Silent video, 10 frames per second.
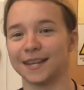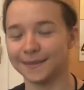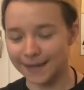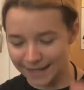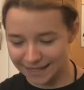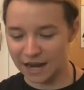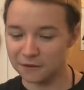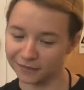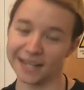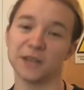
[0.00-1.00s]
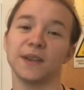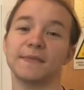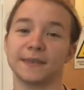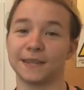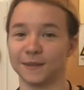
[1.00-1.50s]
and it's sending out radio
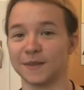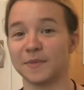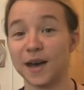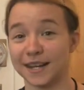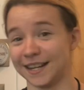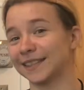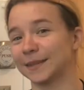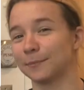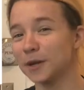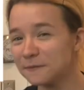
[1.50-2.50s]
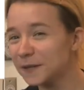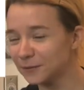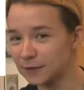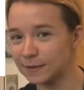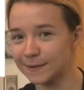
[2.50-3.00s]
waves into the body at the
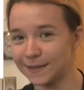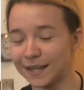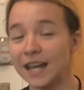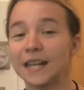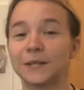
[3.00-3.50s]
perfect frequency